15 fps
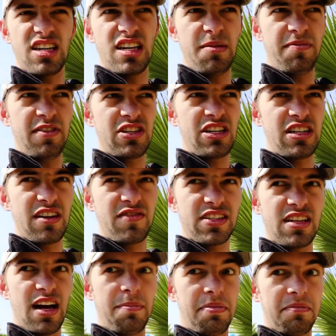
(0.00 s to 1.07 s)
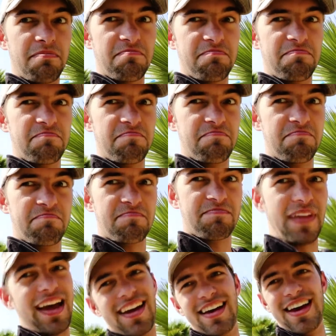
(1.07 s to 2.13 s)
Keep fishing, never stop.
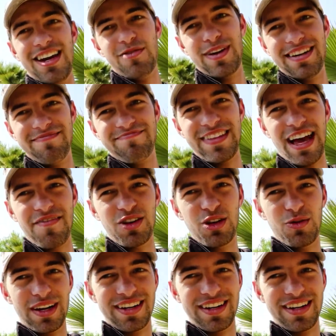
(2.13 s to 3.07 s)
Anyway, have a good